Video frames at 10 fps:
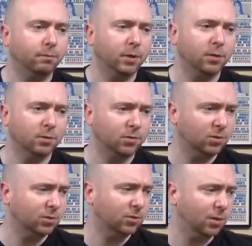
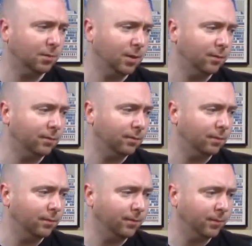because, I mean,
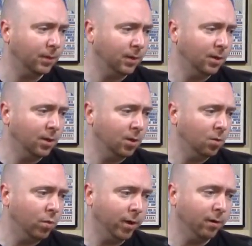
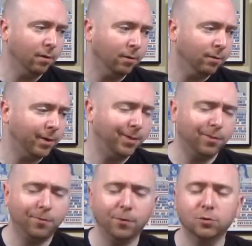we are in
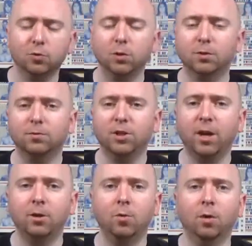the first week of
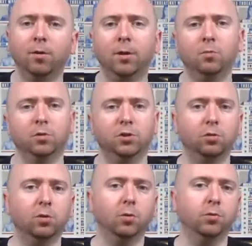January, and we're
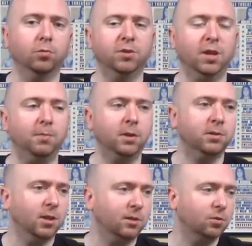still going through
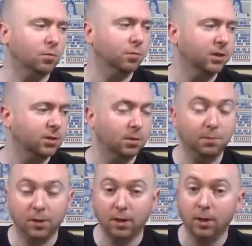tapings that took place in the
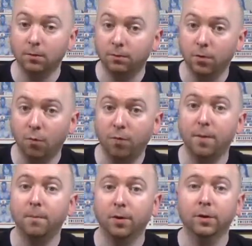beginning of
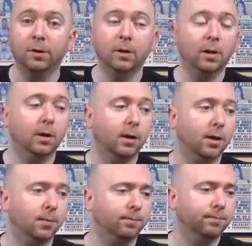November.
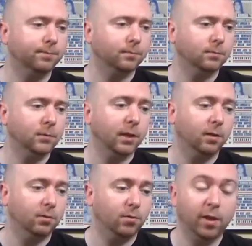
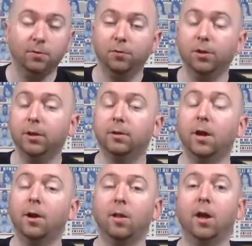And thankfully,
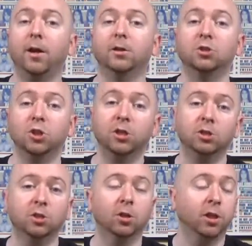not a lot has
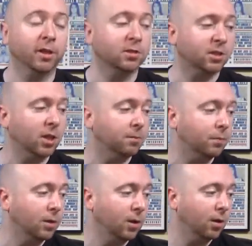changed in the
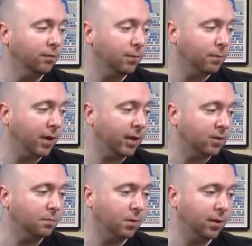landscape of
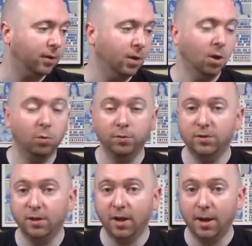Impact, but we've
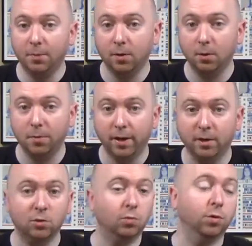seen it happen in the
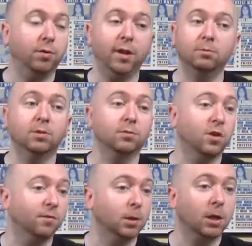past where names have
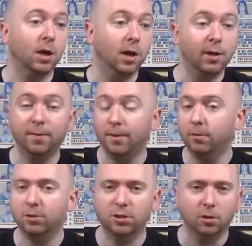come and gone, and then
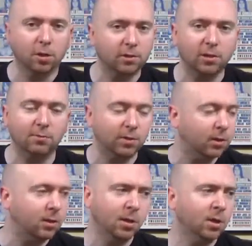they're still on
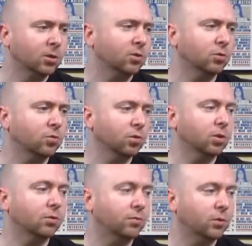TV. So it's
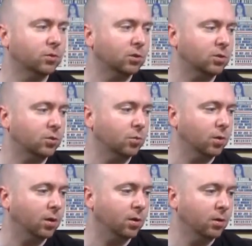really confusing
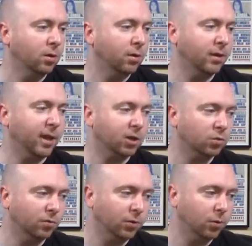to the
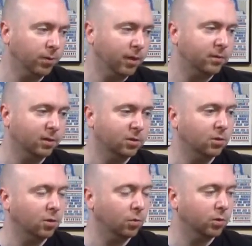casual viewer that
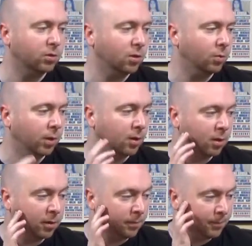doesn't know what's going
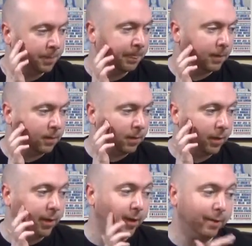on.
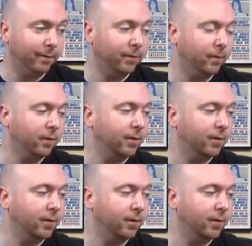And,